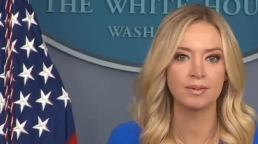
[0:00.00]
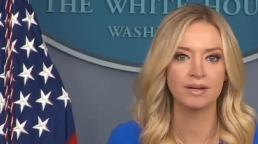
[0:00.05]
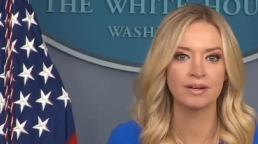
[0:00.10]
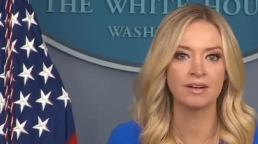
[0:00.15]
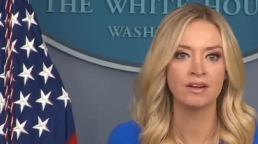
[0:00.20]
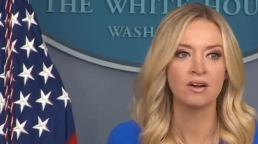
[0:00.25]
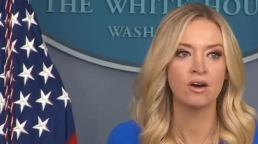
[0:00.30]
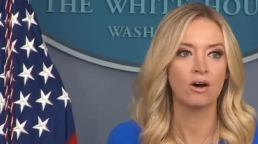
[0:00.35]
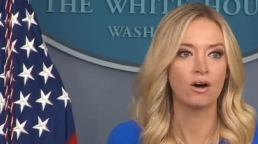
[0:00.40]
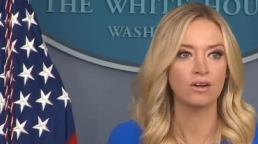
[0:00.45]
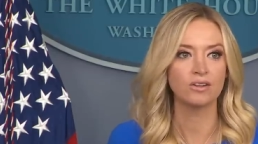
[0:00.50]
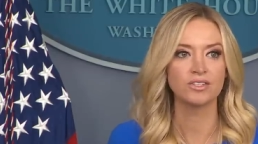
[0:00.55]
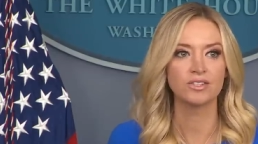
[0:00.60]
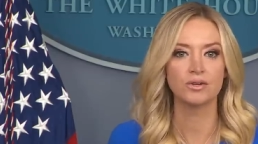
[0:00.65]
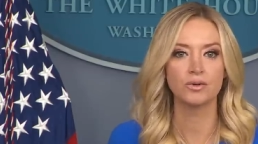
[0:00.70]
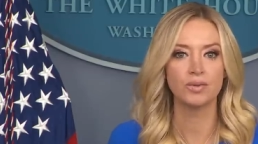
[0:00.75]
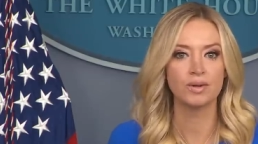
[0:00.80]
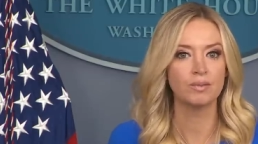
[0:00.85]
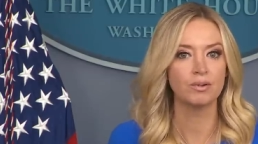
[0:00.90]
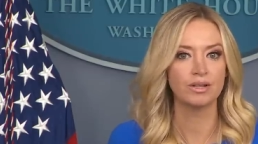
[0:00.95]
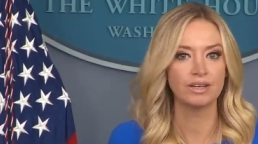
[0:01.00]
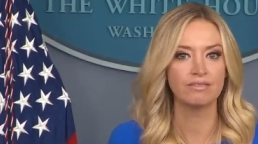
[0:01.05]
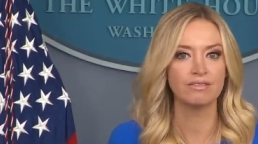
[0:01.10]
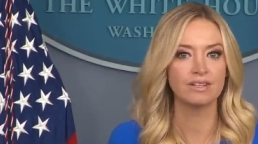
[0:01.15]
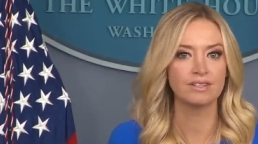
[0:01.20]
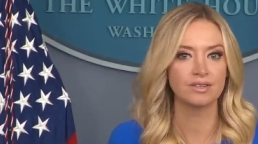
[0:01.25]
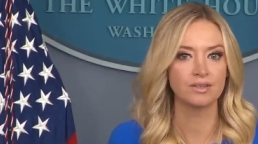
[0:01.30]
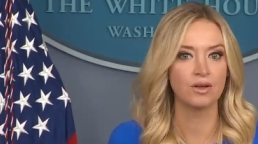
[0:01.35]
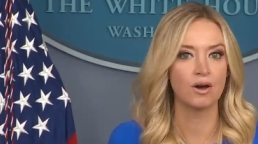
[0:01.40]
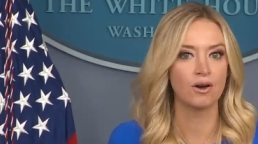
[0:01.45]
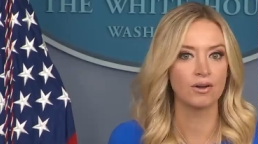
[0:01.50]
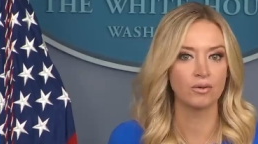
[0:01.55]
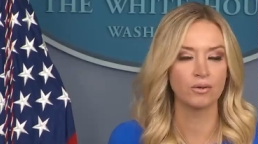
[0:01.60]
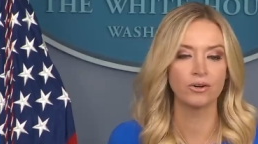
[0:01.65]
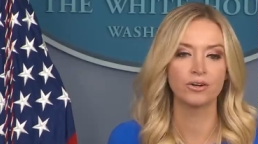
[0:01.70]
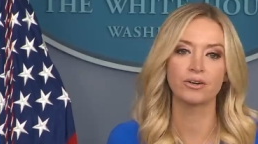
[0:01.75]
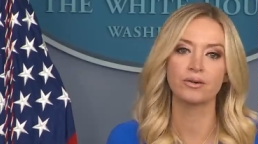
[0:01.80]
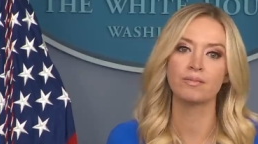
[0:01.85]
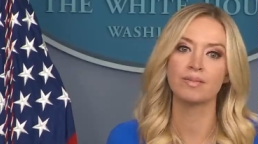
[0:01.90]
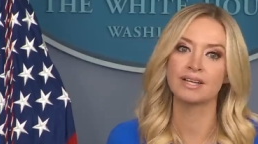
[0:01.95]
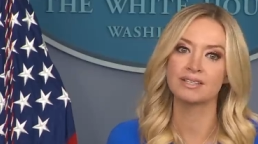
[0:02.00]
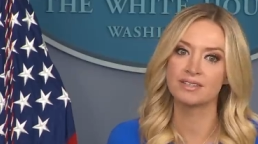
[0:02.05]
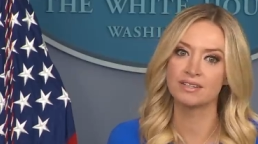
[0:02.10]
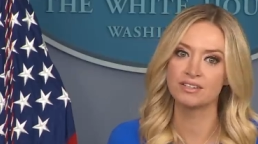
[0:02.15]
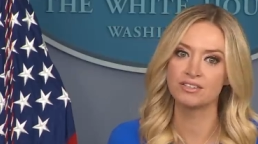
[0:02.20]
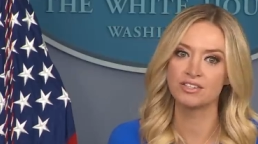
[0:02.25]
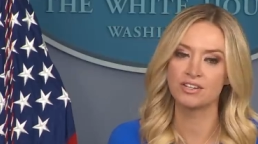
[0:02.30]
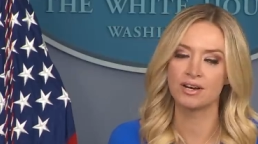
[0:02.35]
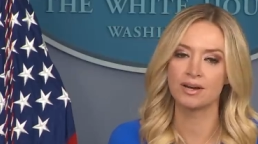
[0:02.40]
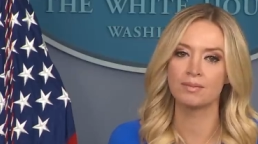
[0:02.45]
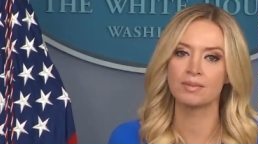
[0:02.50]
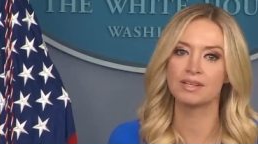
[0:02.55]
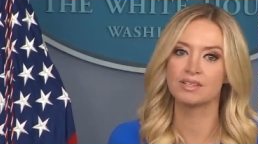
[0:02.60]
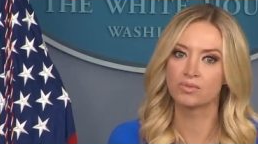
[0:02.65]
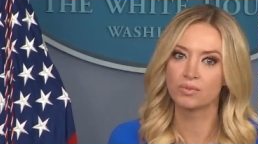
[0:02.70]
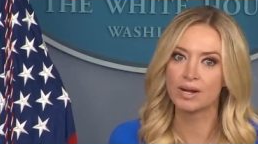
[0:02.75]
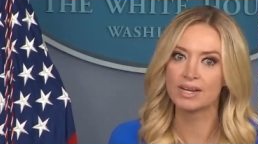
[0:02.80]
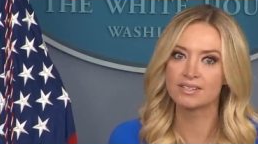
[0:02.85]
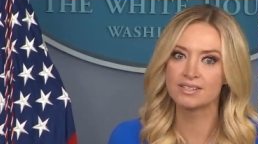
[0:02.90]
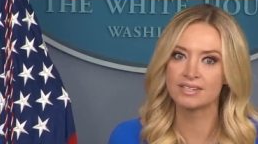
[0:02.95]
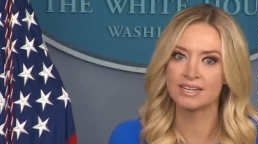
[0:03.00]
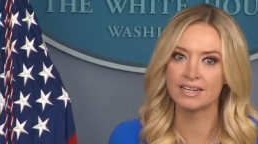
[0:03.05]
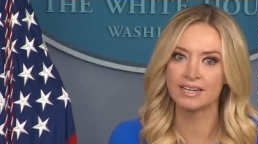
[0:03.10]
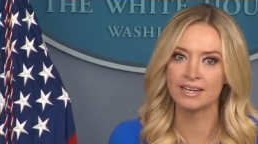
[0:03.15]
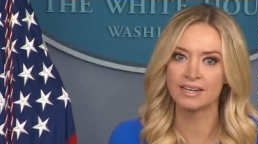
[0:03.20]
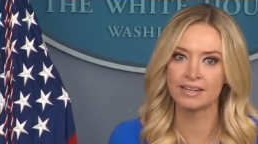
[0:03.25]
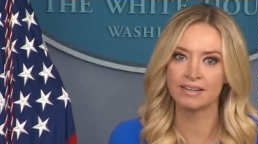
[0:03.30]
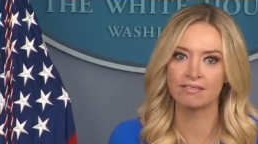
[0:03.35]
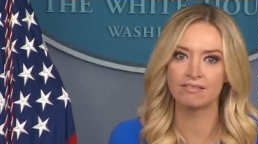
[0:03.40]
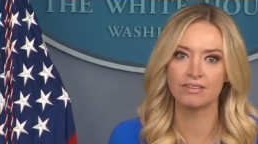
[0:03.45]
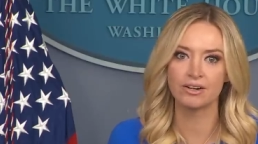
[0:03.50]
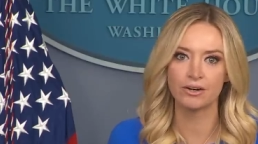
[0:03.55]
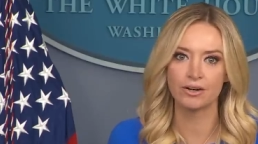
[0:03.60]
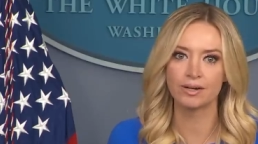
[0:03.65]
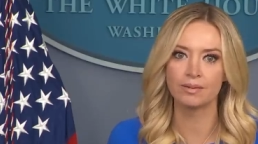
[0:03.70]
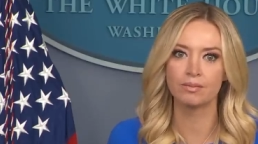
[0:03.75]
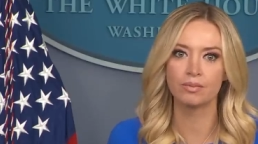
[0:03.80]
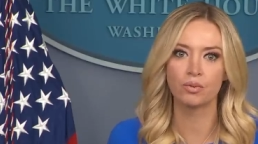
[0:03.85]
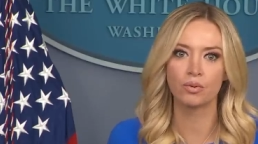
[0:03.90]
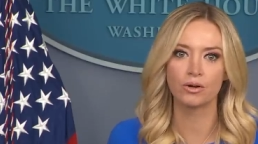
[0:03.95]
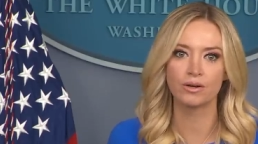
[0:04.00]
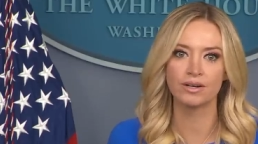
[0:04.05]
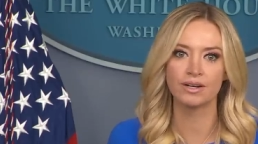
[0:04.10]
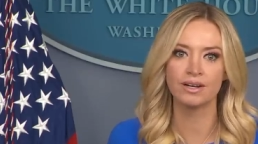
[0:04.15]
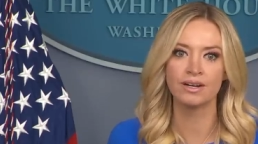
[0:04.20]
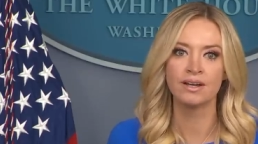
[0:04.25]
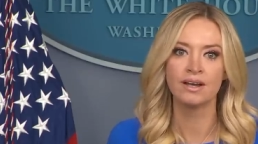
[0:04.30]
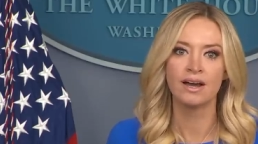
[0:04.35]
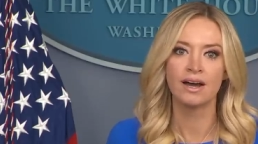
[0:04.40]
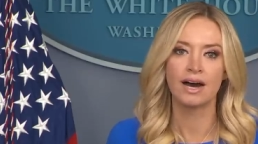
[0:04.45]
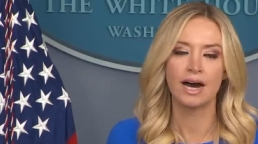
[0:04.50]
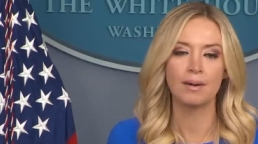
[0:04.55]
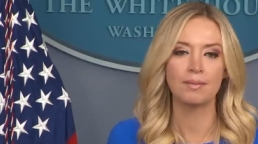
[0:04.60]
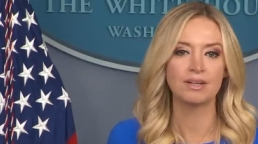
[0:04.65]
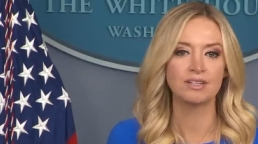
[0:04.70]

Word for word: and also we believe his law and order message um, is resonating and very important um,